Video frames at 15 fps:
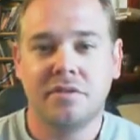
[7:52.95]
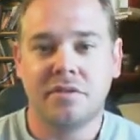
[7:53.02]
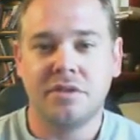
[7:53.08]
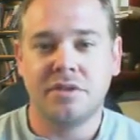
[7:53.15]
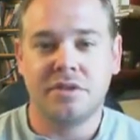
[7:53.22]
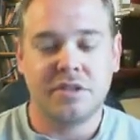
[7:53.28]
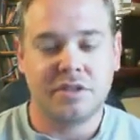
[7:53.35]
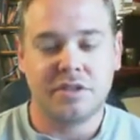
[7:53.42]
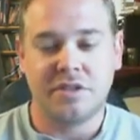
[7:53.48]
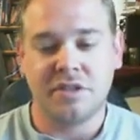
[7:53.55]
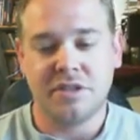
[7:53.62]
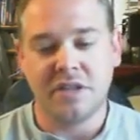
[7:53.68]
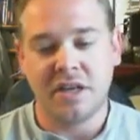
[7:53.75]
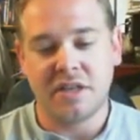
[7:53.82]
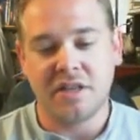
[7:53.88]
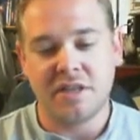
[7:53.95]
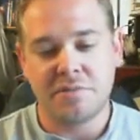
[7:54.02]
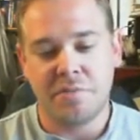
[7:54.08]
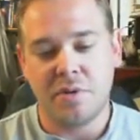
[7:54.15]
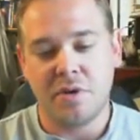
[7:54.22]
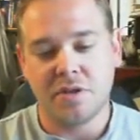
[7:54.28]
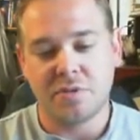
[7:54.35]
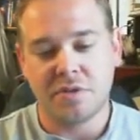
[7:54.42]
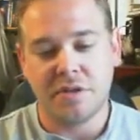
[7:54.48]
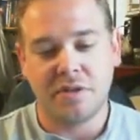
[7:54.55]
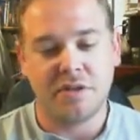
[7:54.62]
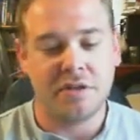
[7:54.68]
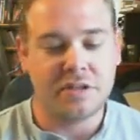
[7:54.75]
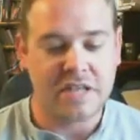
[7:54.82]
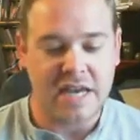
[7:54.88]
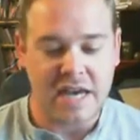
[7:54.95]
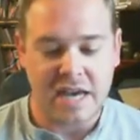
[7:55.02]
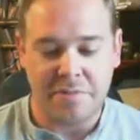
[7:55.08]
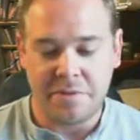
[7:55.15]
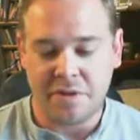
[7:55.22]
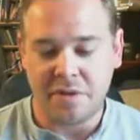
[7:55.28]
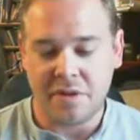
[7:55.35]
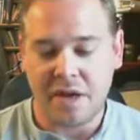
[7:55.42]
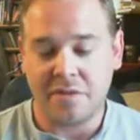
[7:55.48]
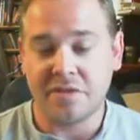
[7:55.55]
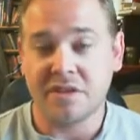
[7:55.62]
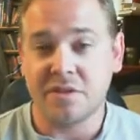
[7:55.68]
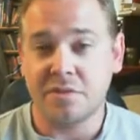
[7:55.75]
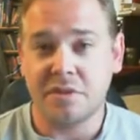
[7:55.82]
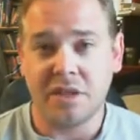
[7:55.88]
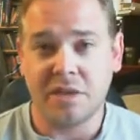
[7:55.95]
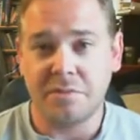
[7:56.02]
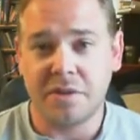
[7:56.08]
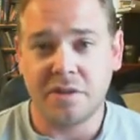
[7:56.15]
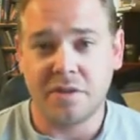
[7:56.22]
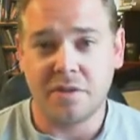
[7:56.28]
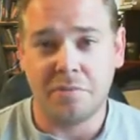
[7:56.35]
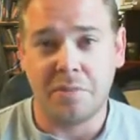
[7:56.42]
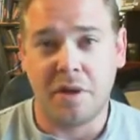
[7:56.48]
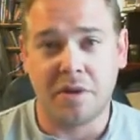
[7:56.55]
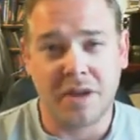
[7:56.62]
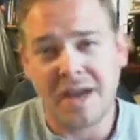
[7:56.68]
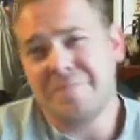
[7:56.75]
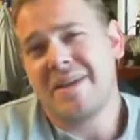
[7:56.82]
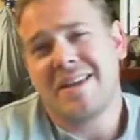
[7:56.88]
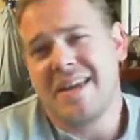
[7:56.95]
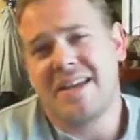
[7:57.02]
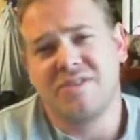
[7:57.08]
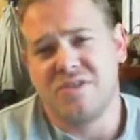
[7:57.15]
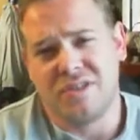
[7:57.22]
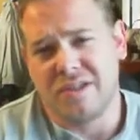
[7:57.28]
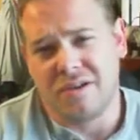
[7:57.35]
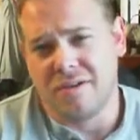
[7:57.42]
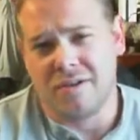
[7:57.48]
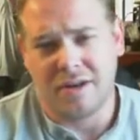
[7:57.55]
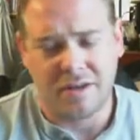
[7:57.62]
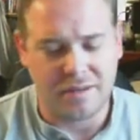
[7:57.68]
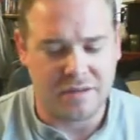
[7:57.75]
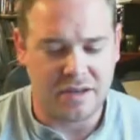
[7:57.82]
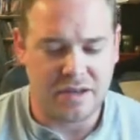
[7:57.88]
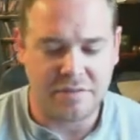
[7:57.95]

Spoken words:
You just like these ports with a little tab. It obviously would need to be a little bulky. I'm not an engineer or anything.